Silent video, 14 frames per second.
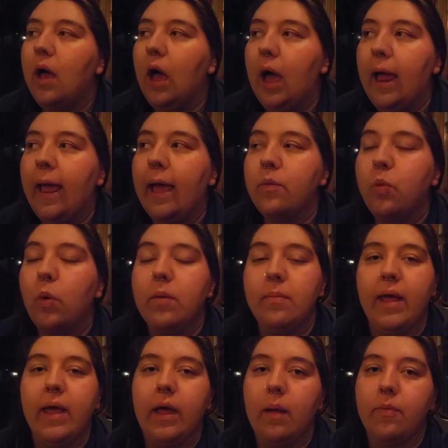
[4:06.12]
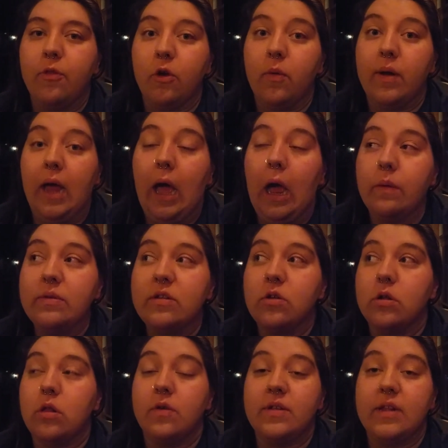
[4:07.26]
I had one man come through and I was still
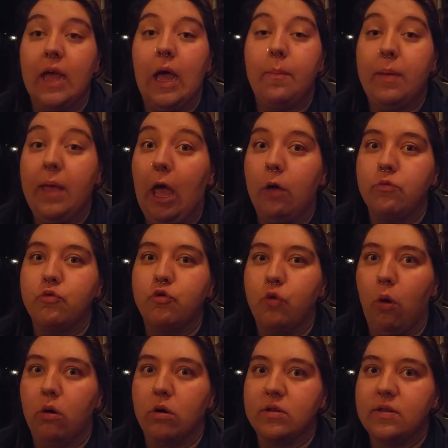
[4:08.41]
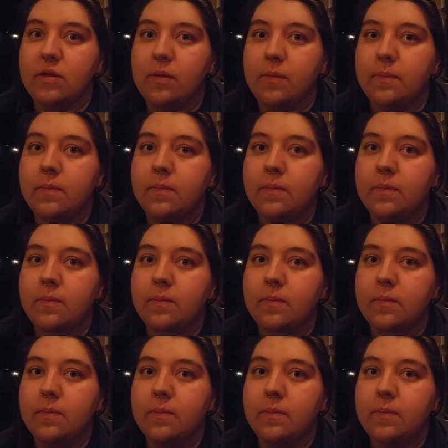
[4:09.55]
closing up, counting drawers.